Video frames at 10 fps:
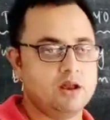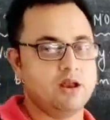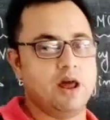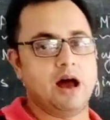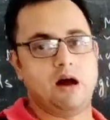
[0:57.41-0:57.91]

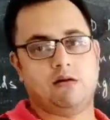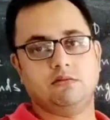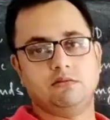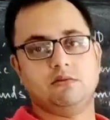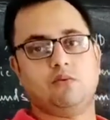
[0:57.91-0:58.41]

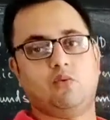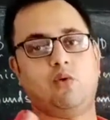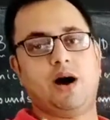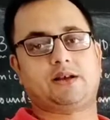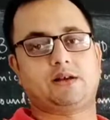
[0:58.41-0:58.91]
Now,
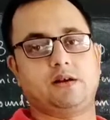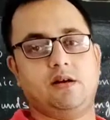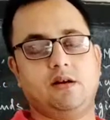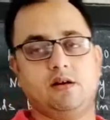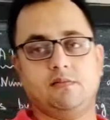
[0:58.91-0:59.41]
what
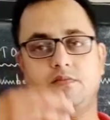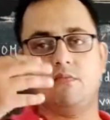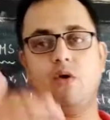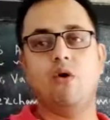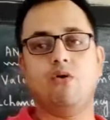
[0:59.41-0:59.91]

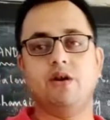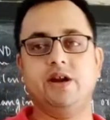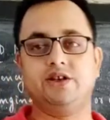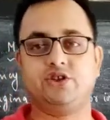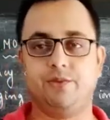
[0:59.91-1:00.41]
more
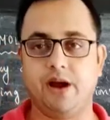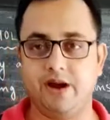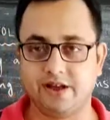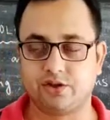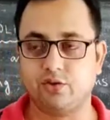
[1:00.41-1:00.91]
needs to be
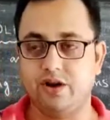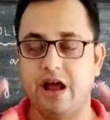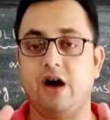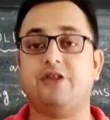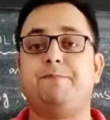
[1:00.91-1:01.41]
understood?
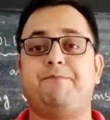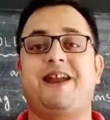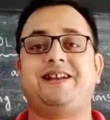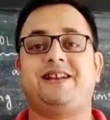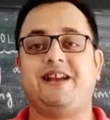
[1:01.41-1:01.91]
Now the
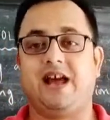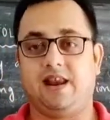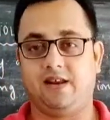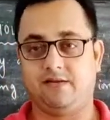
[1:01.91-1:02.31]
practical